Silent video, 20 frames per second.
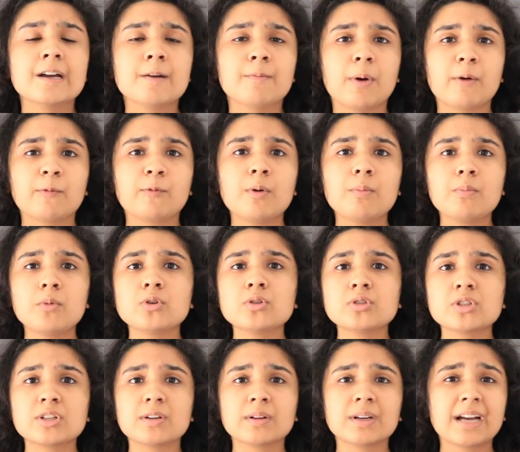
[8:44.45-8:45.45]
But for
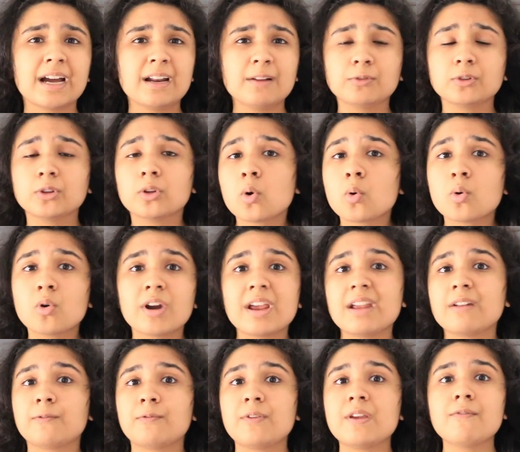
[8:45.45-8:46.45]
most kind of
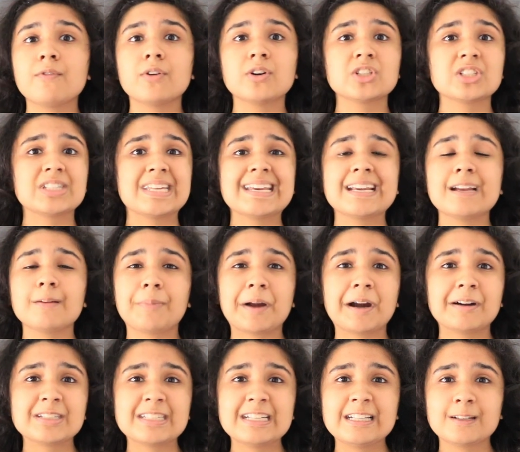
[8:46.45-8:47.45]
low-grade fevers, taking
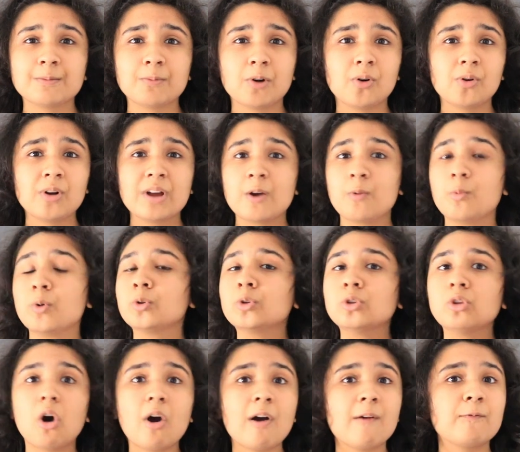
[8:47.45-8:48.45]
paracetamol will
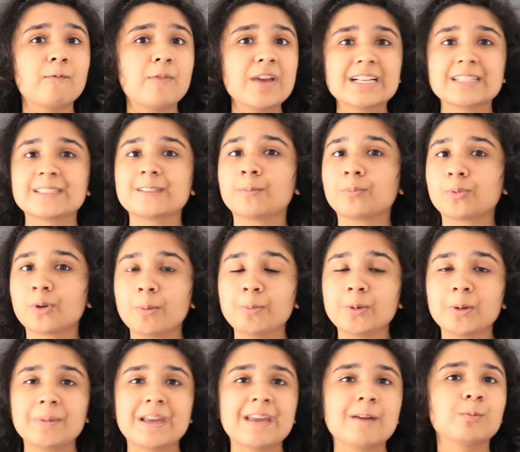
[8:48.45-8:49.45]
not fix the
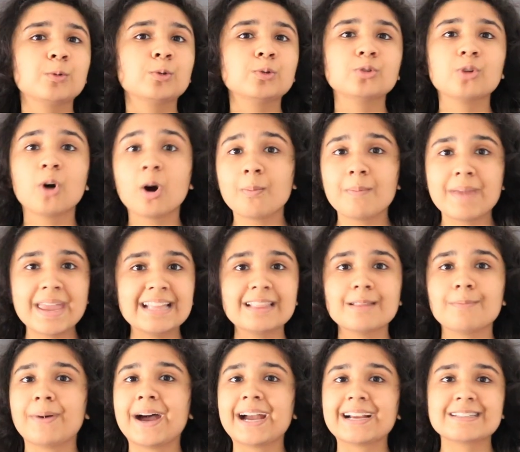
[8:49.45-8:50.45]
problem. It will not make
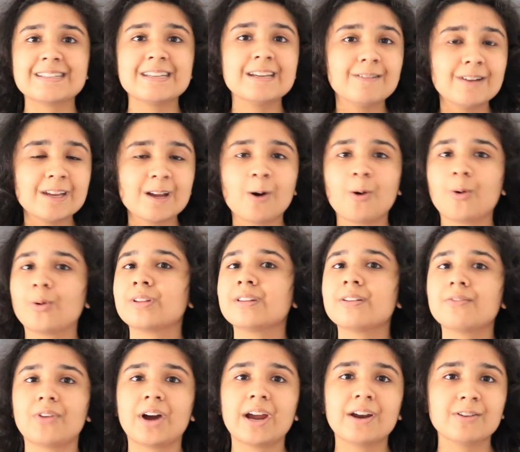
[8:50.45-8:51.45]
the bacteria or
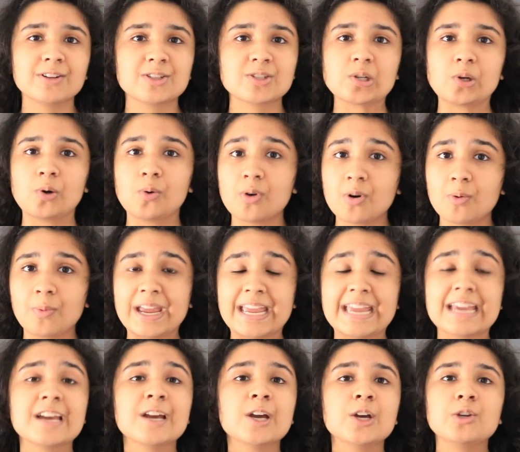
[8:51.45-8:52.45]
the virus go
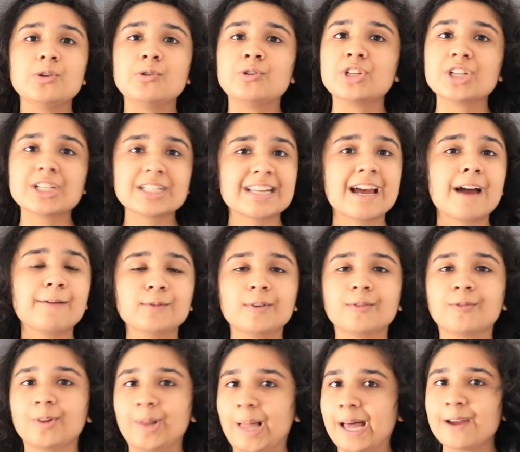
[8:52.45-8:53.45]
away. You just have to
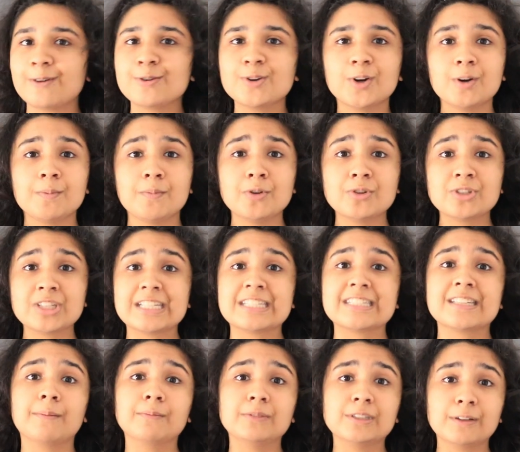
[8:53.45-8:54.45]
rely on your immune
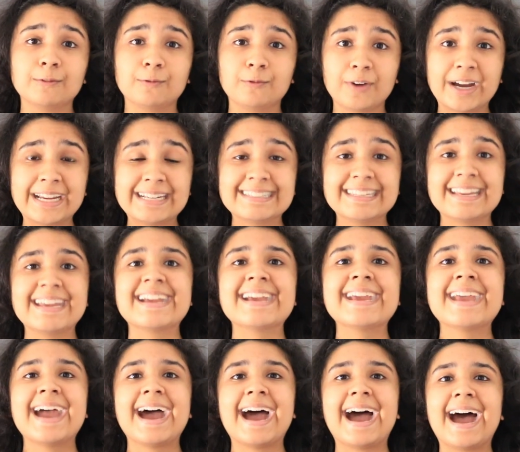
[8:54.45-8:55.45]
system to fight
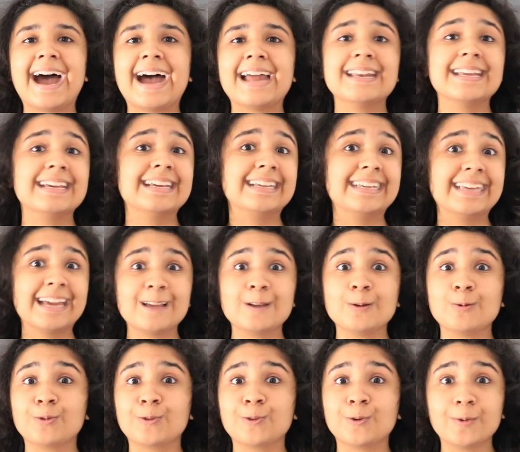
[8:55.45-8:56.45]
it and get
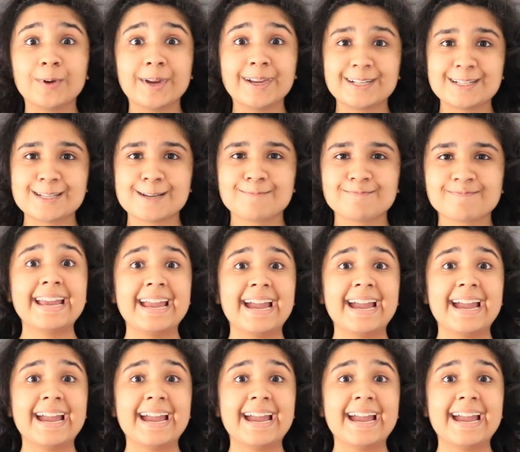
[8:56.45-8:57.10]
you through it.